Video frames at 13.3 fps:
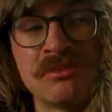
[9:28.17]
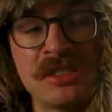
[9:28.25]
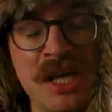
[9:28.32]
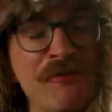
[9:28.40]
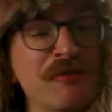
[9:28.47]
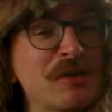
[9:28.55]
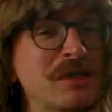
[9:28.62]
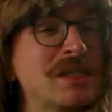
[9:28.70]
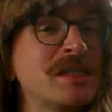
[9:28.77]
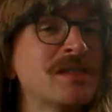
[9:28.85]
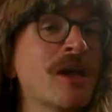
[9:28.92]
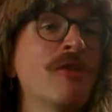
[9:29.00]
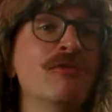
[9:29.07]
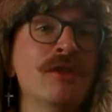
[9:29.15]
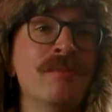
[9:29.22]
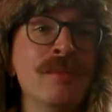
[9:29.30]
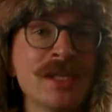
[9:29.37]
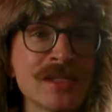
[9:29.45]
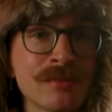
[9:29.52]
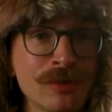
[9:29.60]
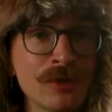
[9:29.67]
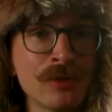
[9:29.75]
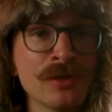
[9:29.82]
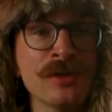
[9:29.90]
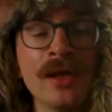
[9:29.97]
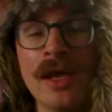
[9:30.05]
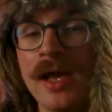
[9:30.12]
definitely start with
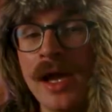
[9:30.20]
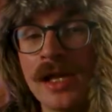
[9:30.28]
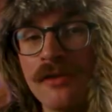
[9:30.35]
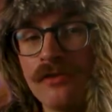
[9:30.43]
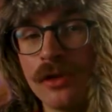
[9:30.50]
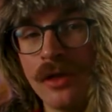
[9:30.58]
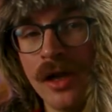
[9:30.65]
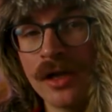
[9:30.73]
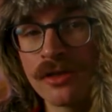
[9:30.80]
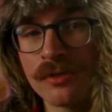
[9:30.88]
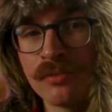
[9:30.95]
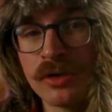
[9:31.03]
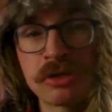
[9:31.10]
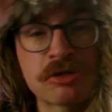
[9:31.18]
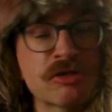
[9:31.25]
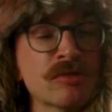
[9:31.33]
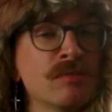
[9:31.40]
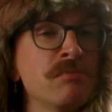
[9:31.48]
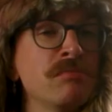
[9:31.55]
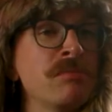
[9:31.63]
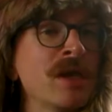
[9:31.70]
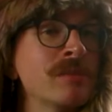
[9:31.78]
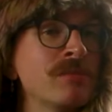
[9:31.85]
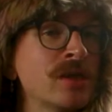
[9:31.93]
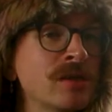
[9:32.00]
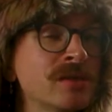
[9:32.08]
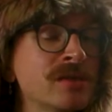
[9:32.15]
Mistborn, and if you like the books,
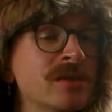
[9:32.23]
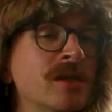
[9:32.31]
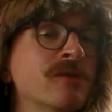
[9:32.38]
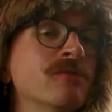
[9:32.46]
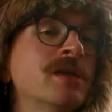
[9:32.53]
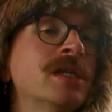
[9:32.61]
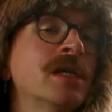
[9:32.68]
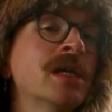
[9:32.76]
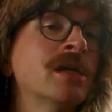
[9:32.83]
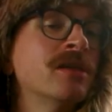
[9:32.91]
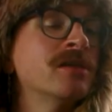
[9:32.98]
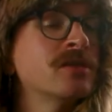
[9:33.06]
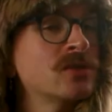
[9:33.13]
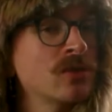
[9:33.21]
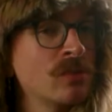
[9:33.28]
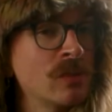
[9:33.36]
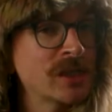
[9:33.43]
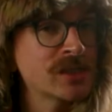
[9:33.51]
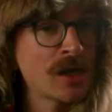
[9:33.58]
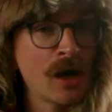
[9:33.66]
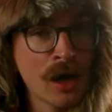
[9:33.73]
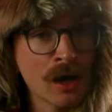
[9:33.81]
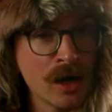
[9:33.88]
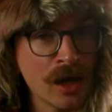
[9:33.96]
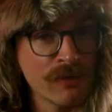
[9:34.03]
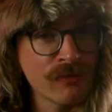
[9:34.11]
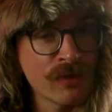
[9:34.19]
maybe consider reading the Stormlight
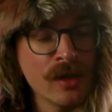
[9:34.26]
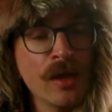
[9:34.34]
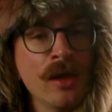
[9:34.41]
Archive.